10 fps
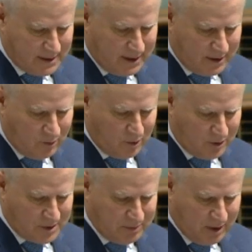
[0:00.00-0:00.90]
own
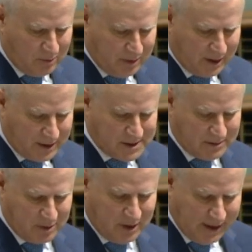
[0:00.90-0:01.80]
words, bulk billing is the
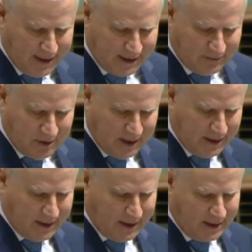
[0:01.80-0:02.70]
beating heart of
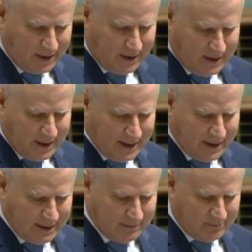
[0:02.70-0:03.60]
Medicare,
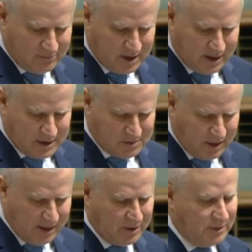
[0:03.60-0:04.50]
but it has
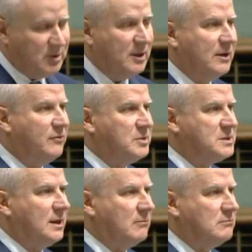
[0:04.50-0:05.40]
plummeted by
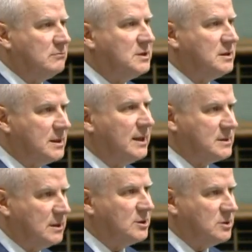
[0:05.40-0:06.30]
11% since the last
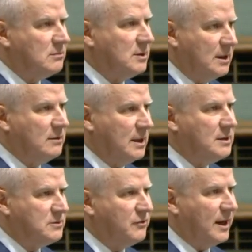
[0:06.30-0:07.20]
election. And that
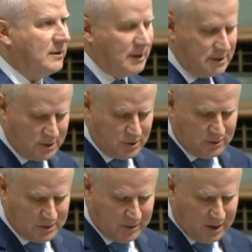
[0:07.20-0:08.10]
is a fact, that is a
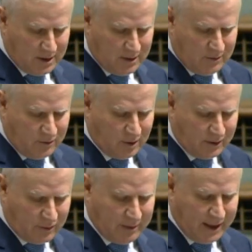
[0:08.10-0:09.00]
truism, falling
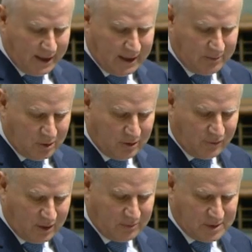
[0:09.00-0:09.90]
from
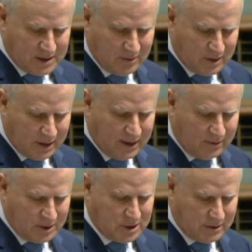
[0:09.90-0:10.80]
88.5% when the
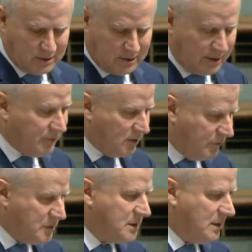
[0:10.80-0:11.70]
Coalition left
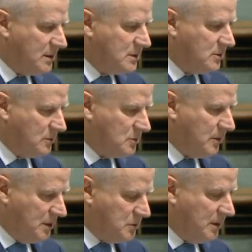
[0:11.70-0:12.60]
office in
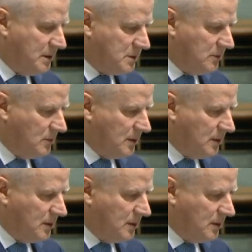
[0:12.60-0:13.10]
2022,